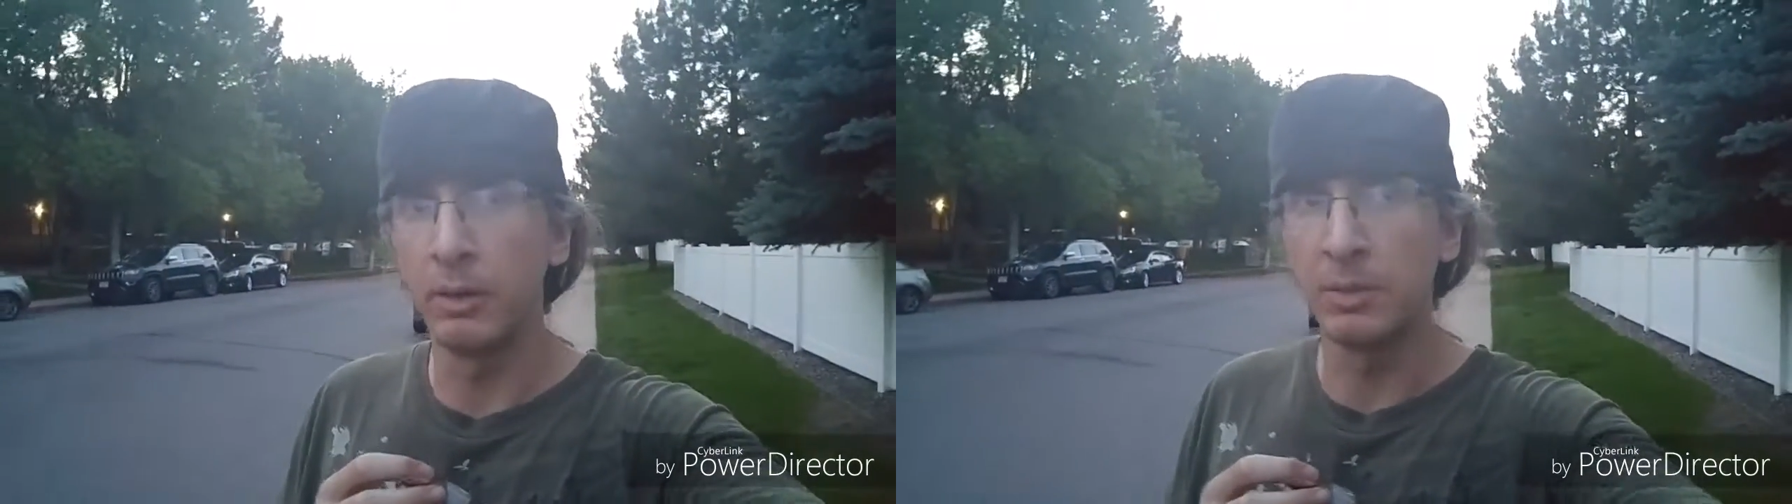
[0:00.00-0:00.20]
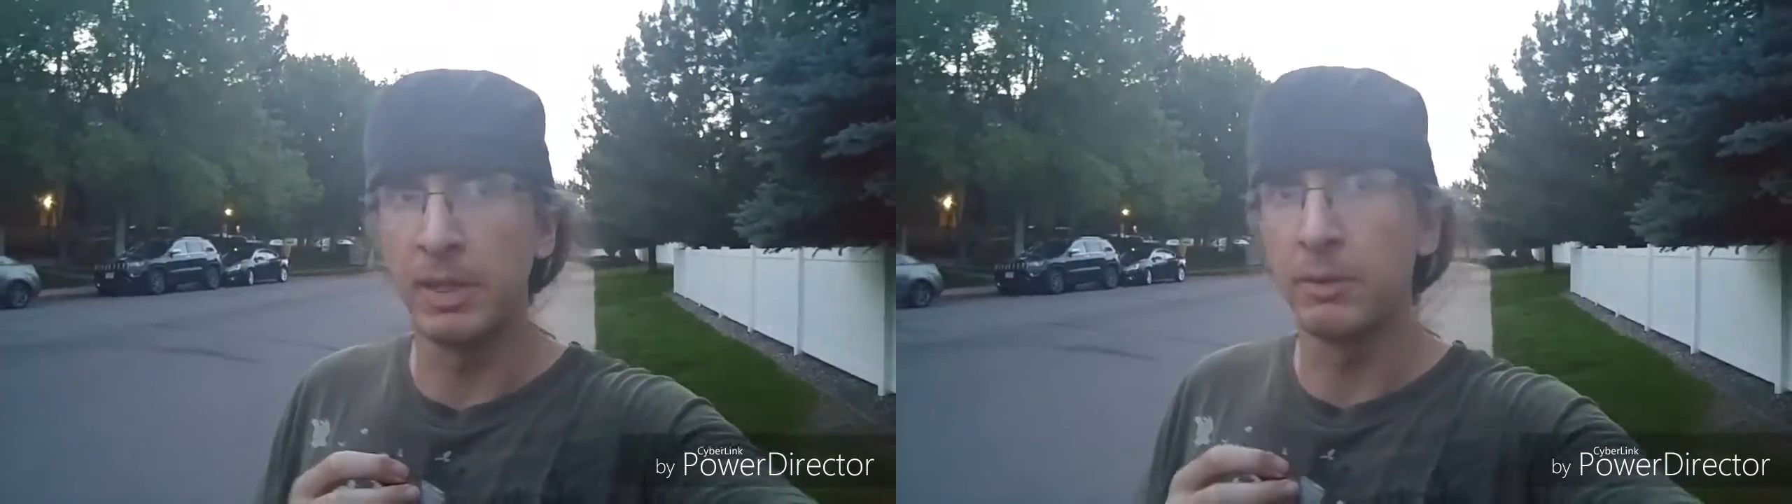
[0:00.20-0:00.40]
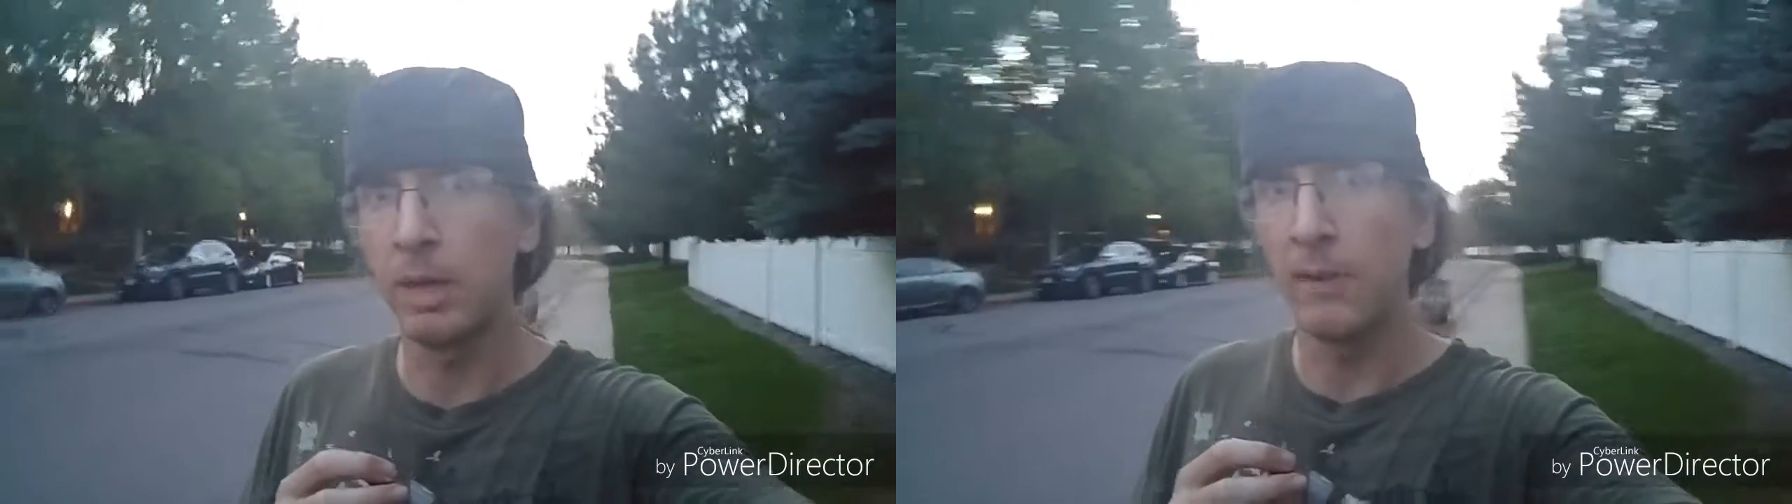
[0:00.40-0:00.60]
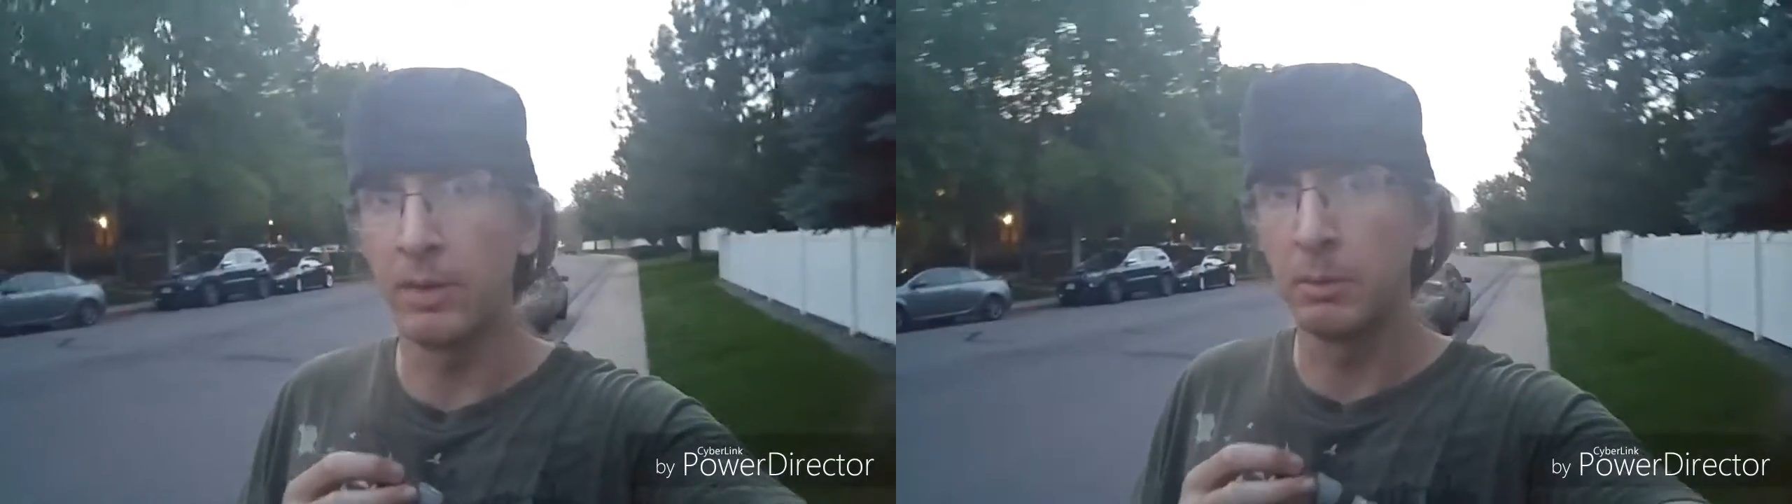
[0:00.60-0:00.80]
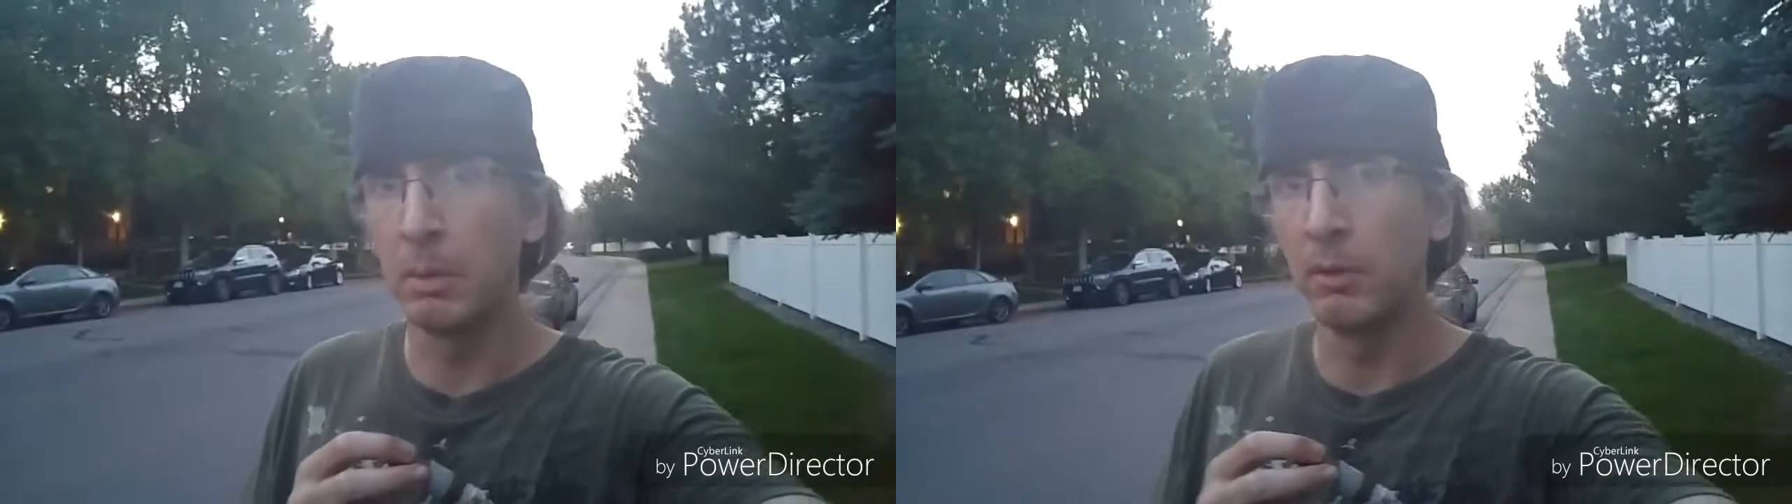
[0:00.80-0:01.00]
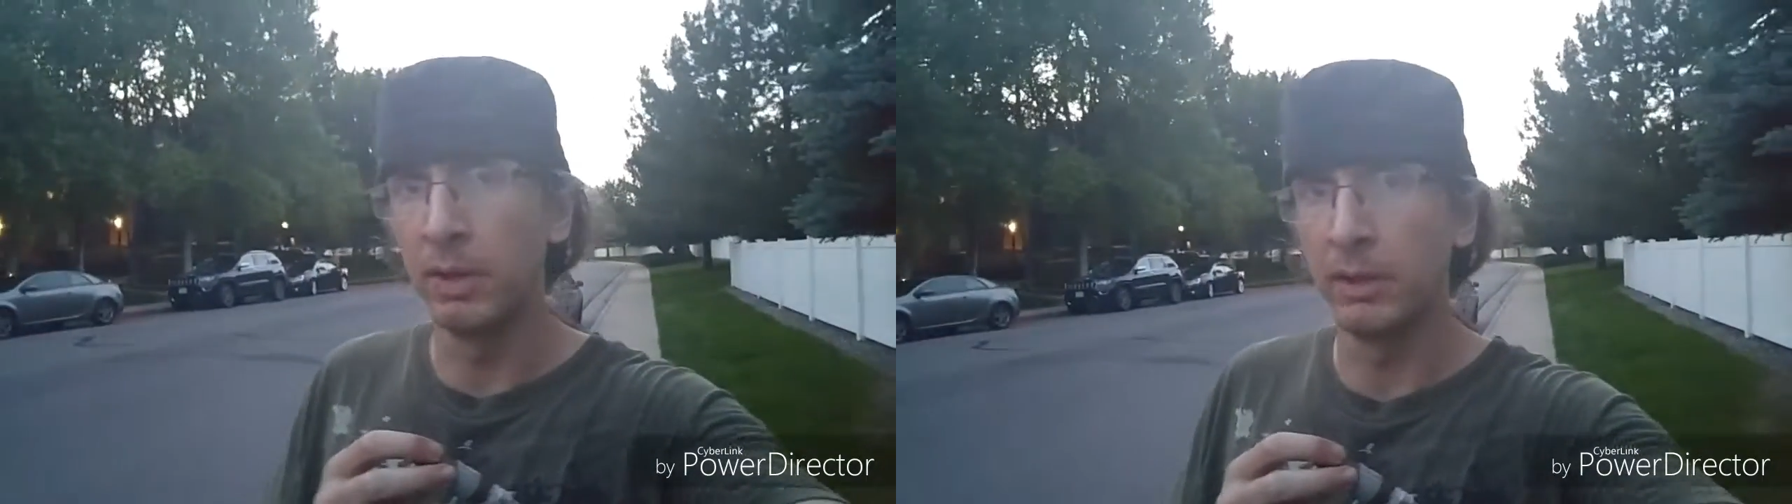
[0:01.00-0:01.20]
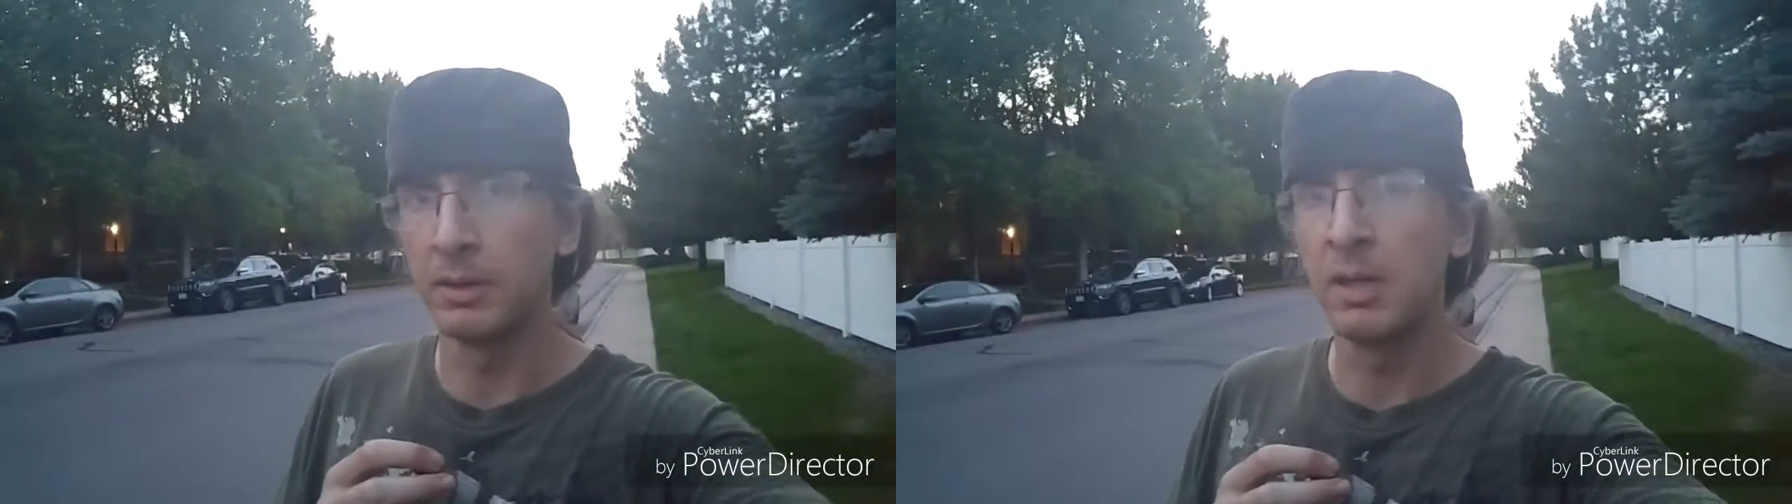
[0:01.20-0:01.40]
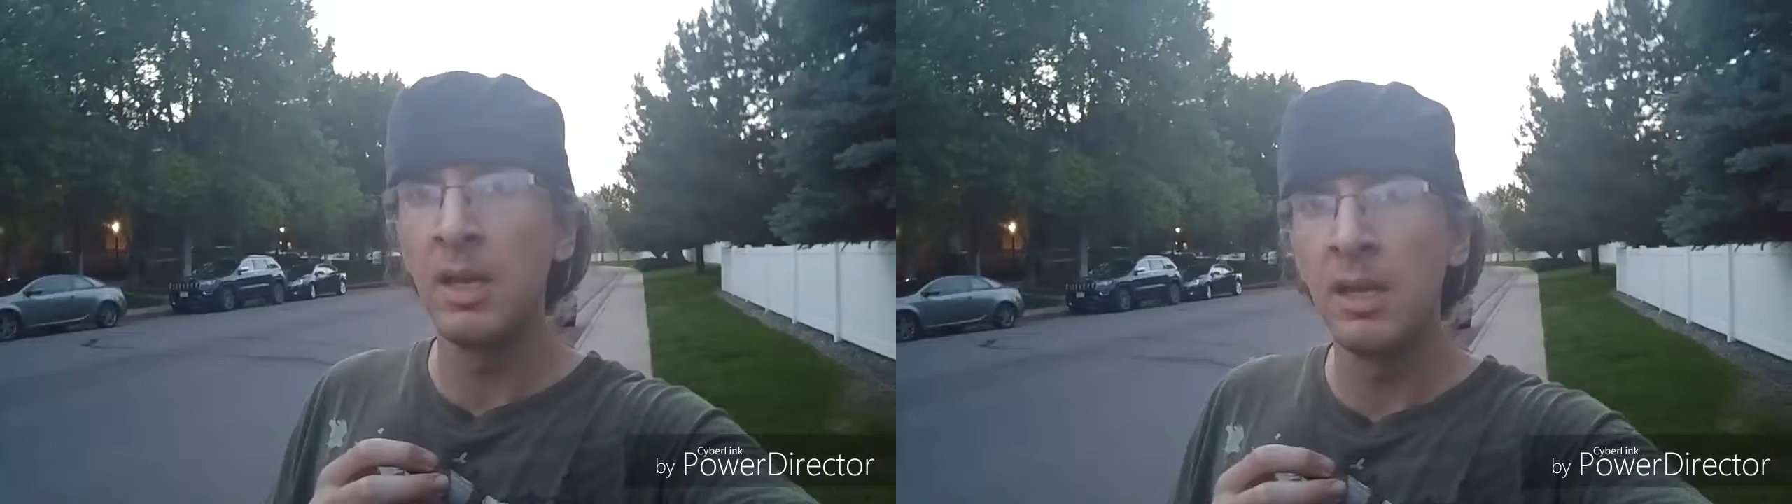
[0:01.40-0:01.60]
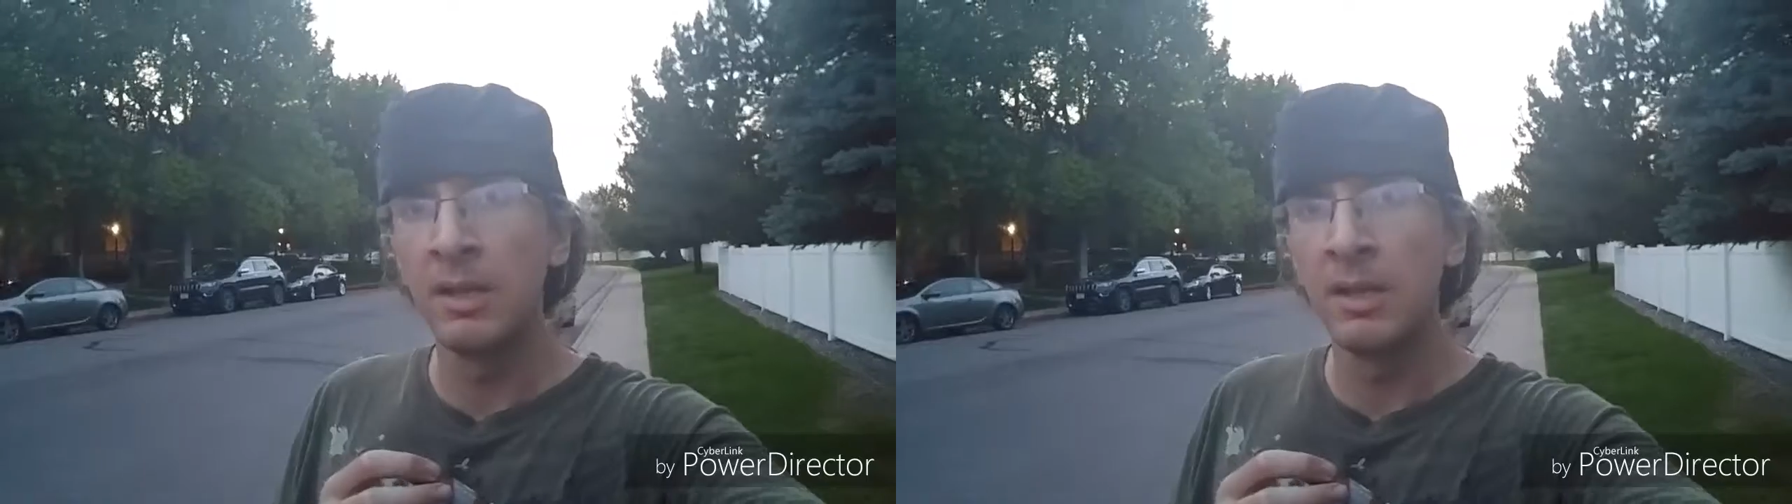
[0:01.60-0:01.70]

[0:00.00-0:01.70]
It goes by traffic to promote videos.